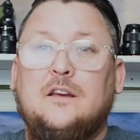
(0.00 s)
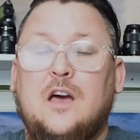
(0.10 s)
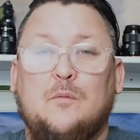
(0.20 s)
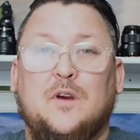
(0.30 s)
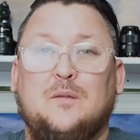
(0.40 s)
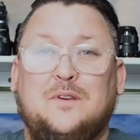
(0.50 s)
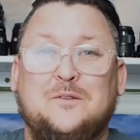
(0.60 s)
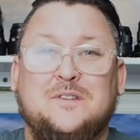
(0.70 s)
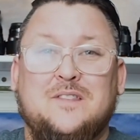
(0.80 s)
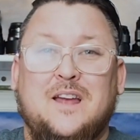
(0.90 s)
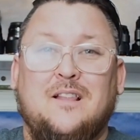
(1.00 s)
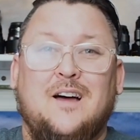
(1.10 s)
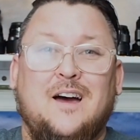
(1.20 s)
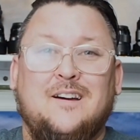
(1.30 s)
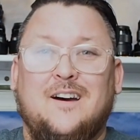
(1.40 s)
I'm going to be using that a
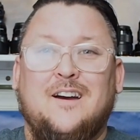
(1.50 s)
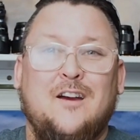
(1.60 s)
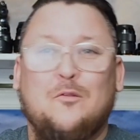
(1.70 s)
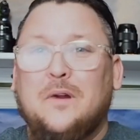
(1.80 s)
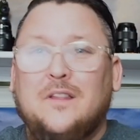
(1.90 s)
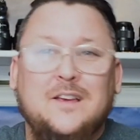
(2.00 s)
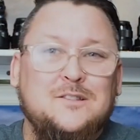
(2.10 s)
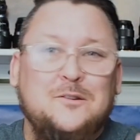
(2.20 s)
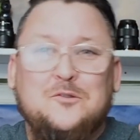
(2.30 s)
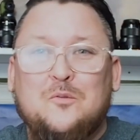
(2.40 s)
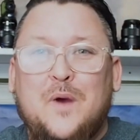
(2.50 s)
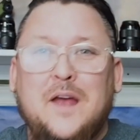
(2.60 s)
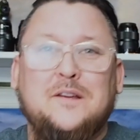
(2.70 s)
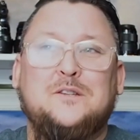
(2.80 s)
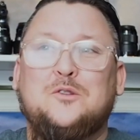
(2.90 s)
lot. Everybody likes a little
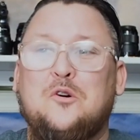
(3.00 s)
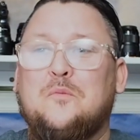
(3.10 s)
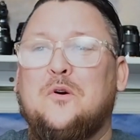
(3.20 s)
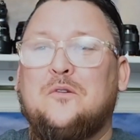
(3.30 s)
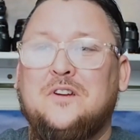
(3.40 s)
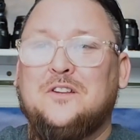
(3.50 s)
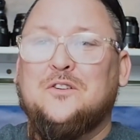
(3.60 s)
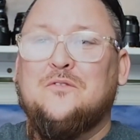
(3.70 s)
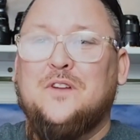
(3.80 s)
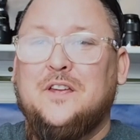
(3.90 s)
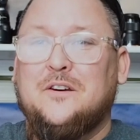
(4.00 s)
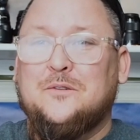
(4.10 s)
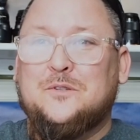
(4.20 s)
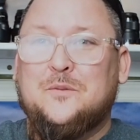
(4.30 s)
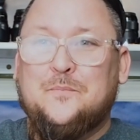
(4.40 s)
dramatic slow-mo in their
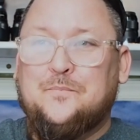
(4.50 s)
videos.